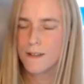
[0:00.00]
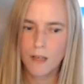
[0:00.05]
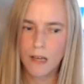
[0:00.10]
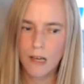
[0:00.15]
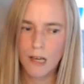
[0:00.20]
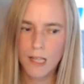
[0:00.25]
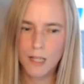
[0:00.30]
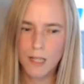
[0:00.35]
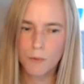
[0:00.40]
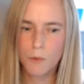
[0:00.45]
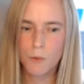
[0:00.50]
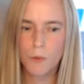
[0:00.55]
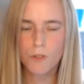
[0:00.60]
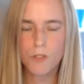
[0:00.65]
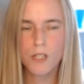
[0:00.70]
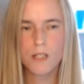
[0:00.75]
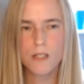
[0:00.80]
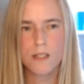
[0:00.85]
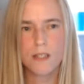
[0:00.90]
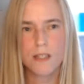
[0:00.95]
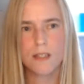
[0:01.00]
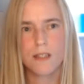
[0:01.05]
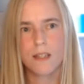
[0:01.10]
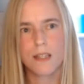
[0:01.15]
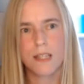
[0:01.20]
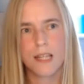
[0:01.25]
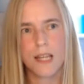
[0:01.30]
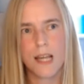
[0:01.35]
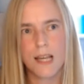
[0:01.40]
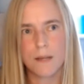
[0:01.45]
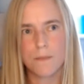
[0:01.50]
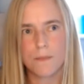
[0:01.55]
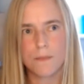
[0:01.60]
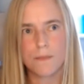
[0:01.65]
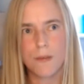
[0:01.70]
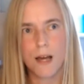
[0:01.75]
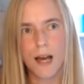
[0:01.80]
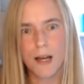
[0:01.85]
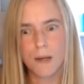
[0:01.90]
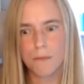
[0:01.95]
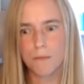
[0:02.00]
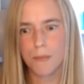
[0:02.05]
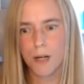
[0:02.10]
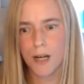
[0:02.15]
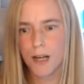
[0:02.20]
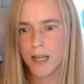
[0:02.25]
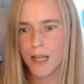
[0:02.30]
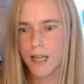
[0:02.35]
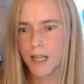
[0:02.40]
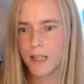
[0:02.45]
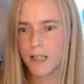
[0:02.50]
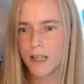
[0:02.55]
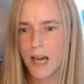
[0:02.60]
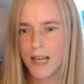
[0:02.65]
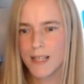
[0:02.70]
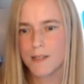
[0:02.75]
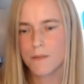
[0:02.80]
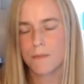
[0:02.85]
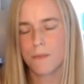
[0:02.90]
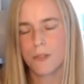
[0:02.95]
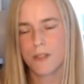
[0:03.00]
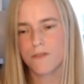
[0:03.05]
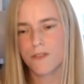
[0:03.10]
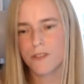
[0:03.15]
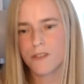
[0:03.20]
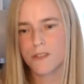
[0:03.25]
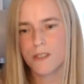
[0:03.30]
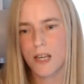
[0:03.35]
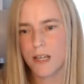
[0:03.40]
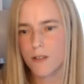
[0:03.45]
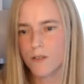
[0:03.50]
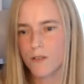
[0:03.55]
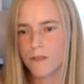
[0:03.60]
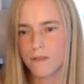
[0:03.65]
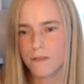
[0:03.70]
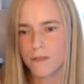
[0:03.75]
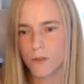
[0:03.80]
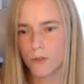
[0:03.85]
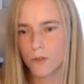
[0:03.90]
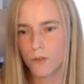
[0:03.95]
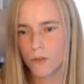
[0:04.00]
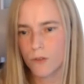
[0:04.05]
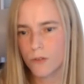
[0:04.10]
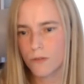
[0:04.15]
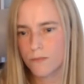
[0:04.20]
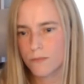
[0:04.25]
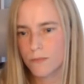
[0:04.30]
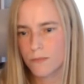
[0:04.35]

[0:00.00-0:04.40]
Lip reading: And I would want to see that the name I'm buying hasn't been for sale for